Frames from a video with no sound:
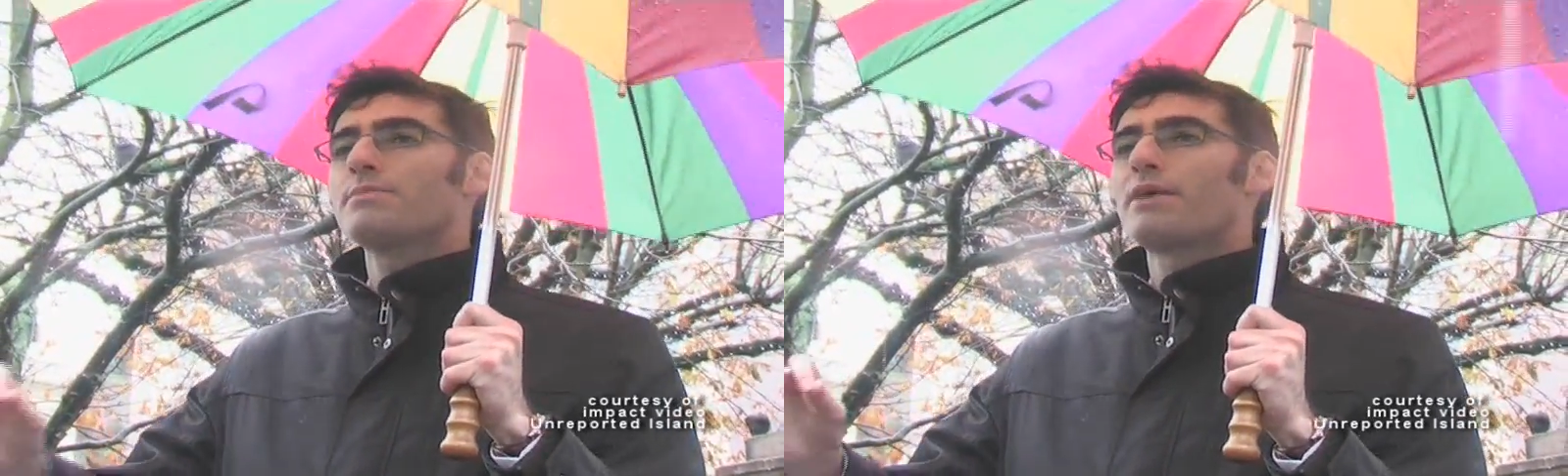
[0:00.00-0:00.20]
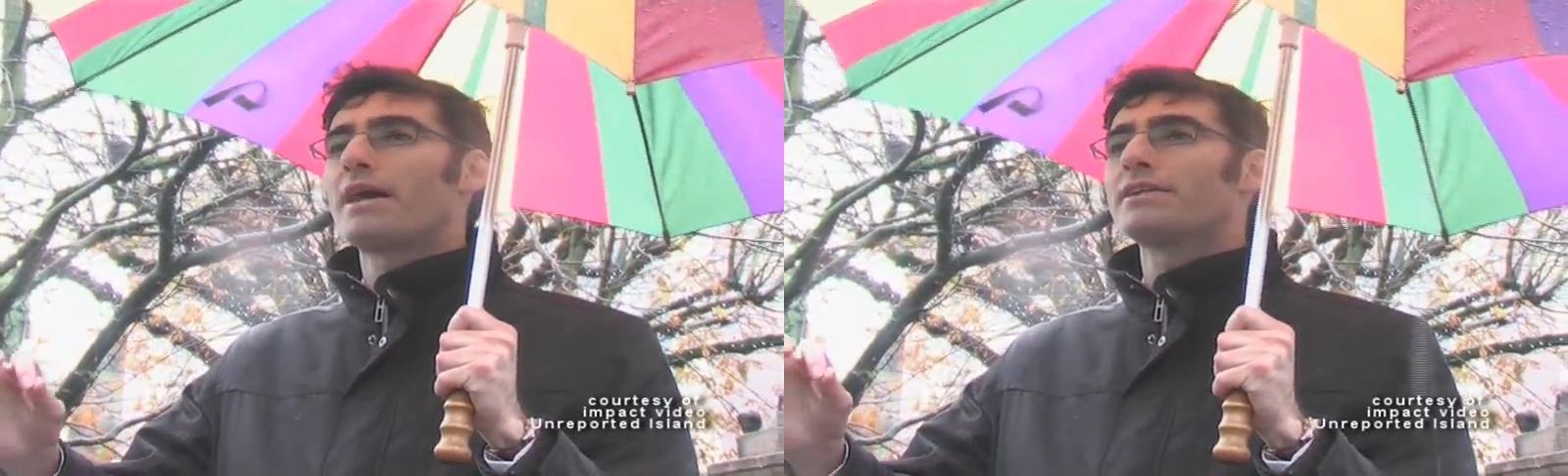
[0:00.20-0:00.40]

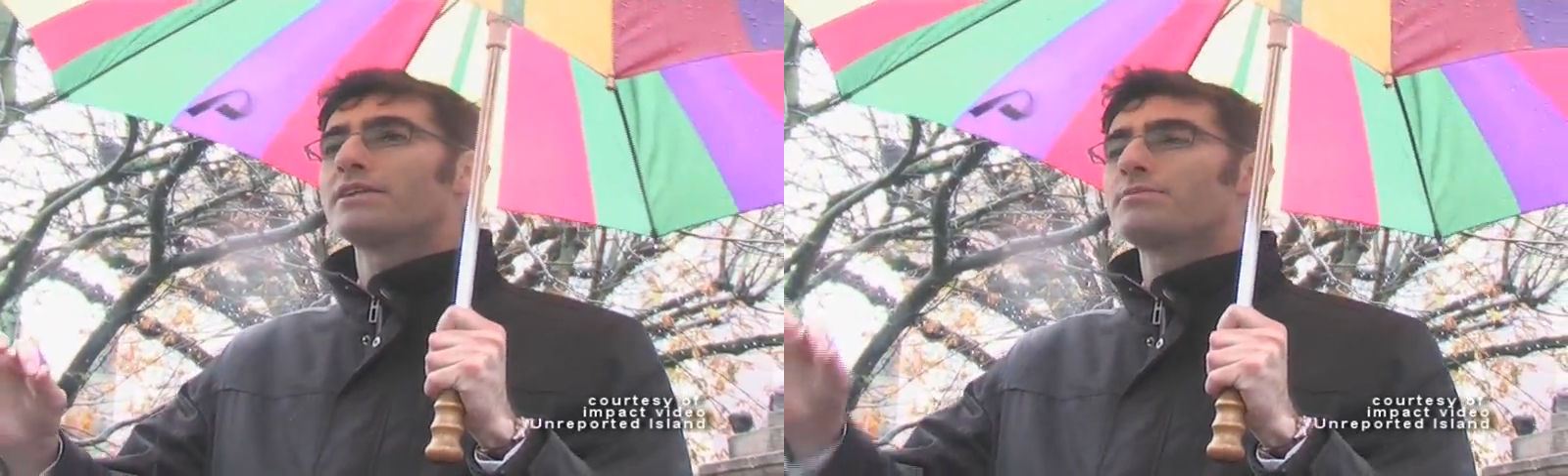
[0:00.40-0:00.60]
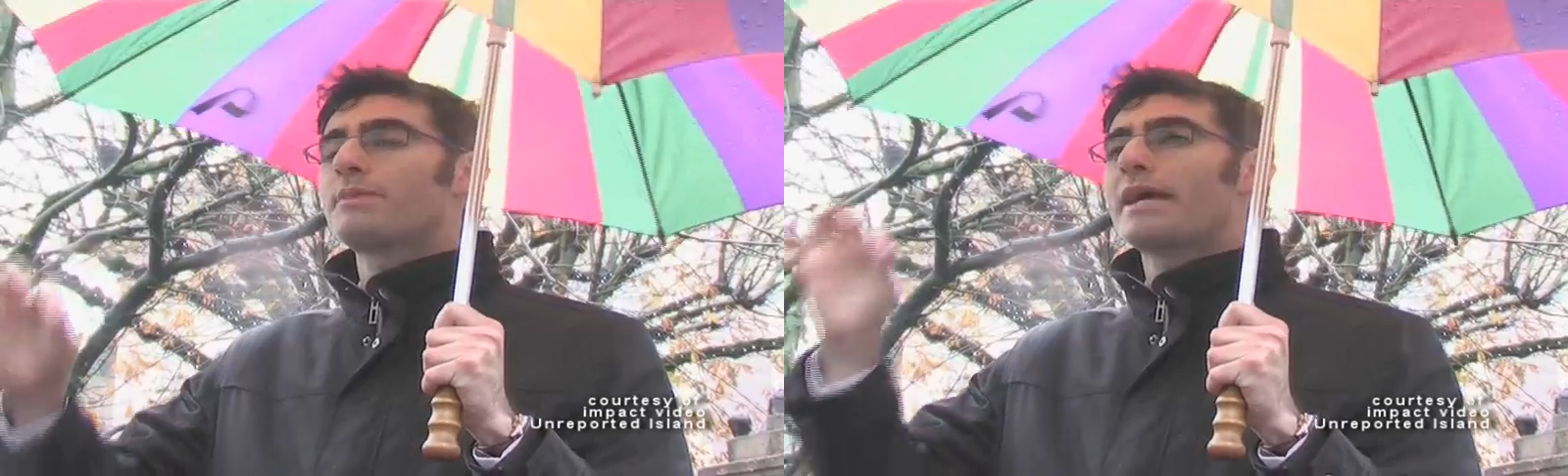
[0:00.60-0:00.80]

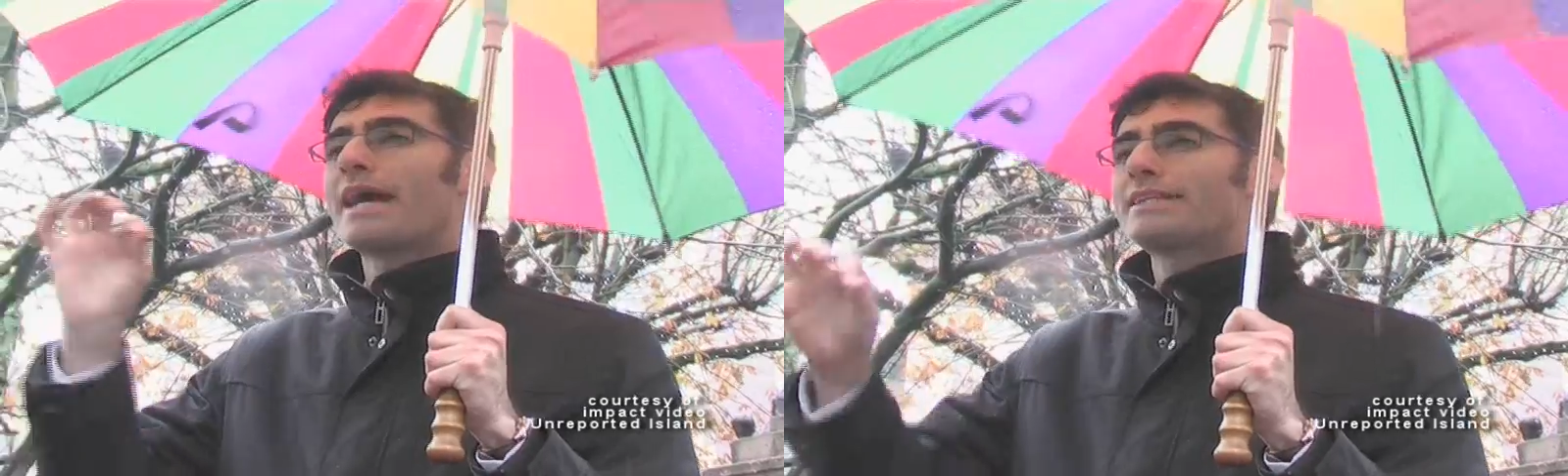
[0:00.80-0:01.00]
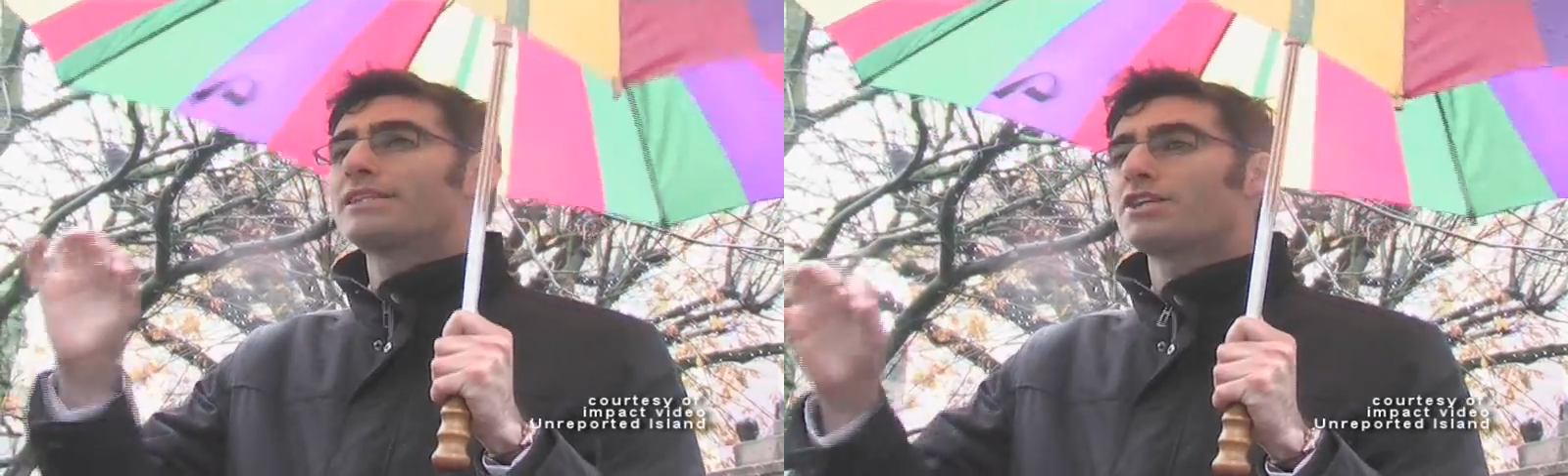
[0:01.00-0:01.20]
branded as being
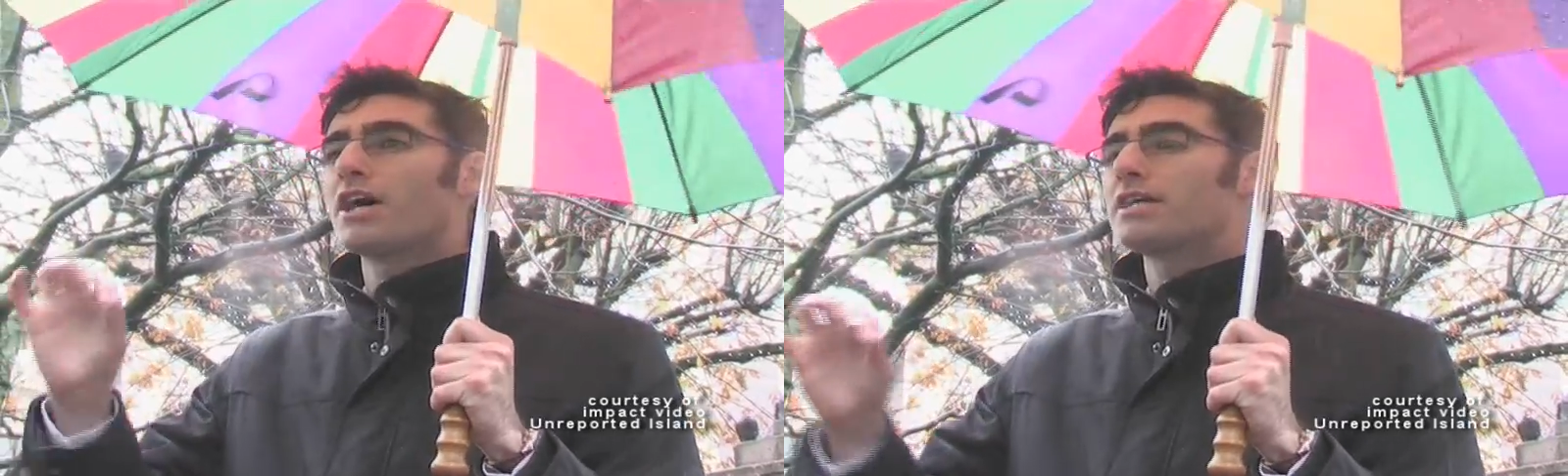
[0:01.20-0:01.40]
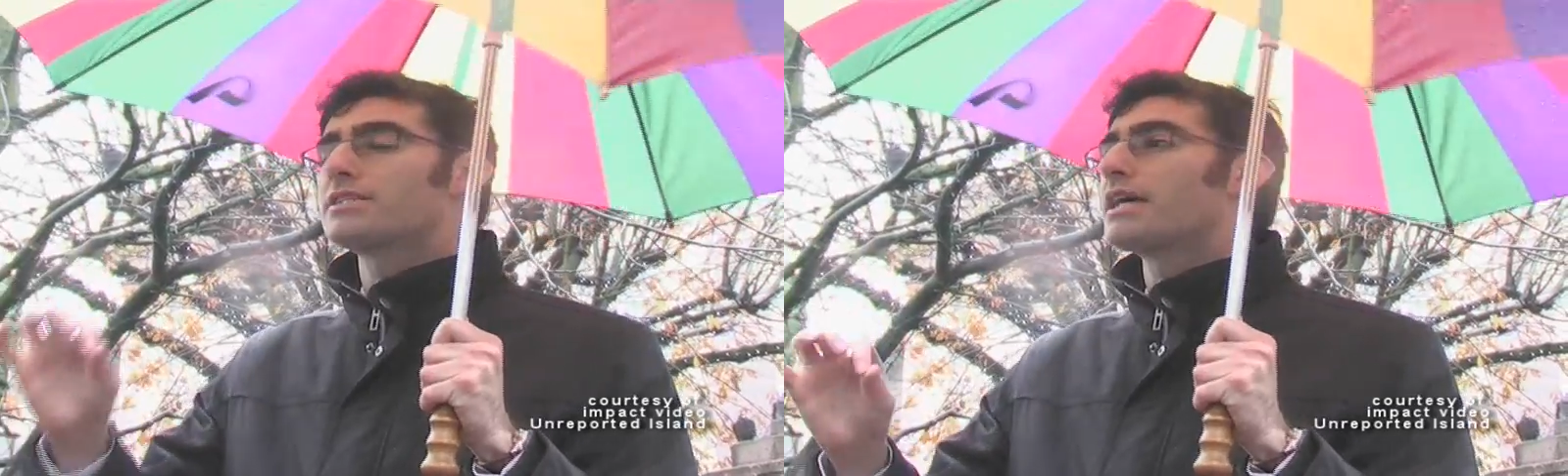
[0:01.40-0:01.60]

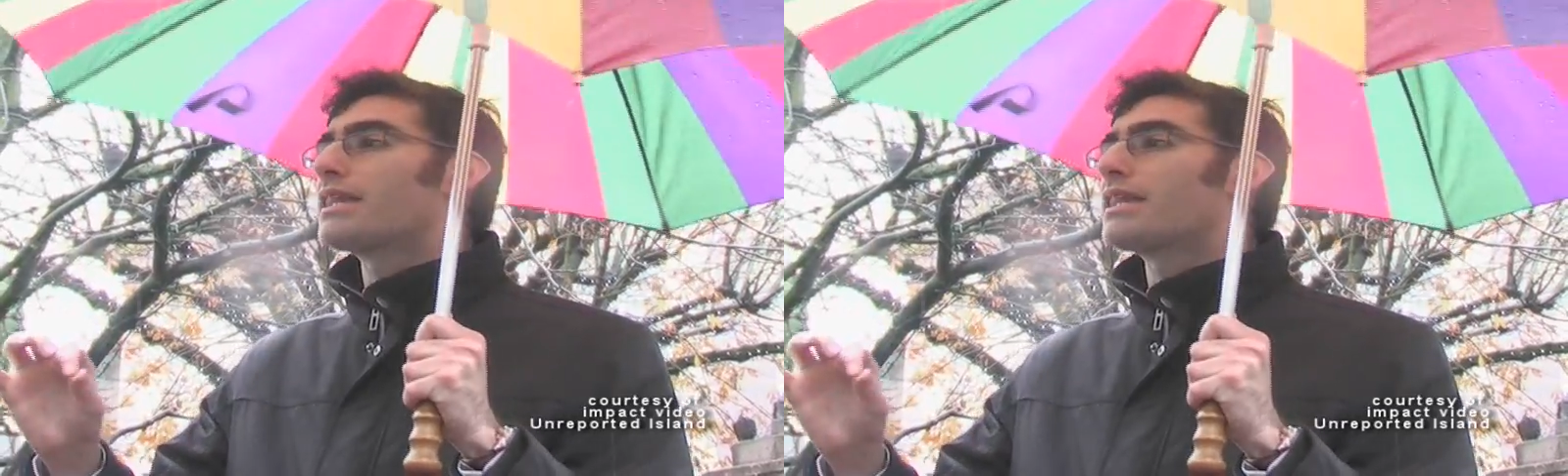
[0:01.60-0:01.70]
anti-Jersey,